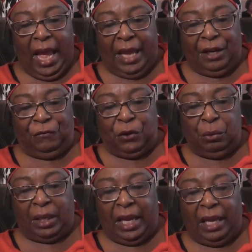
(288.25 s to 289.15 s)
And if
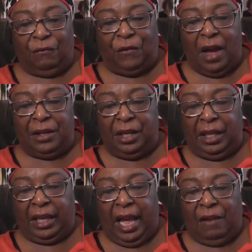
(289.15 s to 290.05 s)
you can't find
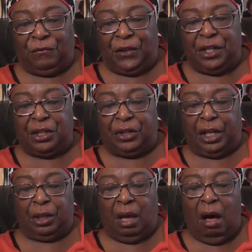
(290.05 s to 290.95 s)
any catfish,
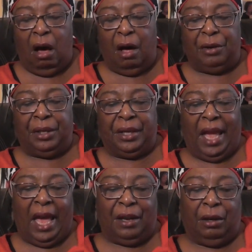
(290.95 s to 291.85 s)
then cod and
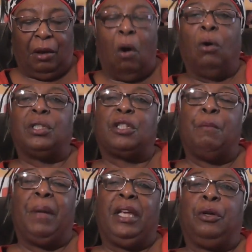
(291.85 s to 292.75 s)
haddock also
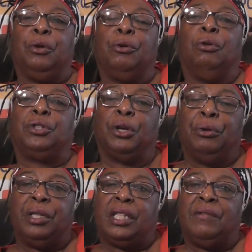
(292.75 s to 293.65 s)
make good
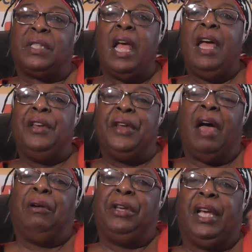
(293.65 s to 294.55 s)
alternatives.
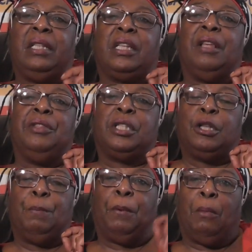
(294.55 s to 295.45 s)
Nowadays in the
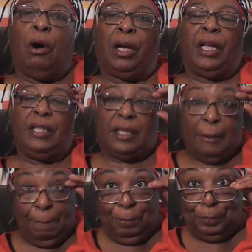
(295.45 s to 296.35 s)
supermarkets,
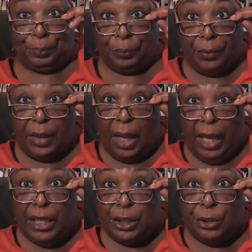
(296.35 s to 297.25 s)

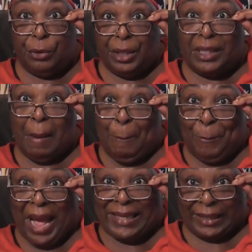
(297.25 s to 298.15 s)
it's known as
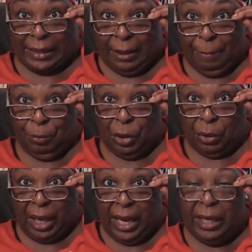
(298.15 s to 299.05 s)
basa.
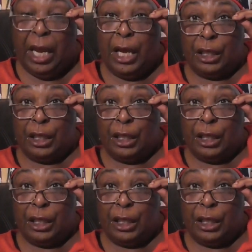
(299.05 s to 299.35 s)
Okay?